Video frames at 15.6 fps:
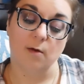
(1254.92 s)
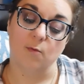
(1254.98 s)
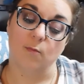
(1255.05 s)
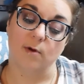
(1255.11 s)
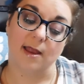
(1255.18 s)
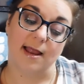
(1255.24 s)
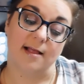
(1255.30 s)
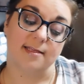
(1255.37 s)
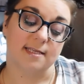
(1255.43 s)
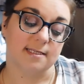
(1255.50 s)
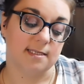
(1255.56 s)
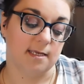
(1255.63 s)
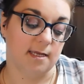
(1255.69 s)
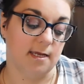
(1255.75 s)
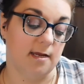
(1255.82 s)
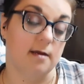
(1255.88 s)
What else is
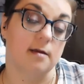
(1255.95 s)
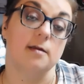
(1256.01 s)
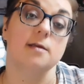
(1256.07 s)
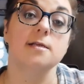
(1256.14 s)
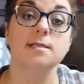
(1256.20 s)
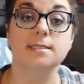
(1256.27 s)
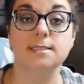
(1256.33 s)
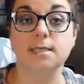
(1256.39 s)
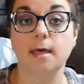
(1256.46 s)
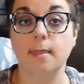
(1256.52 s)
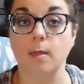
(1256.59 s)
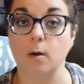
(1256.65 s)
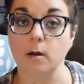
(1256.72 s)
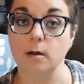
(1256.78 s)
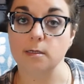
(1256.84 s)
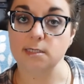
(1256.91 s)
in here? Some
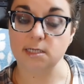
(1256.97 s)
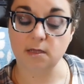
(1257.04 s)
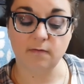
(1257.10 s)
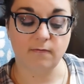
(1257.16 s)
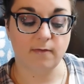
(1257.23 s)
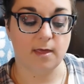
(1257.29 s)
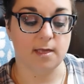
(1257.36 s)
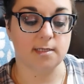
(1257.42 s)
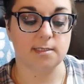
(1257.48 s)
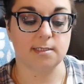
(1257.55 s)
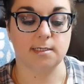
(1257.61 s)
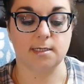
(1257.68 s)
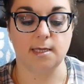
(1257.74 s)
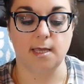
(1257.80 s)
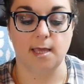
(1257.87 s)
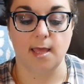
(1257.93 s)
more Too Faced.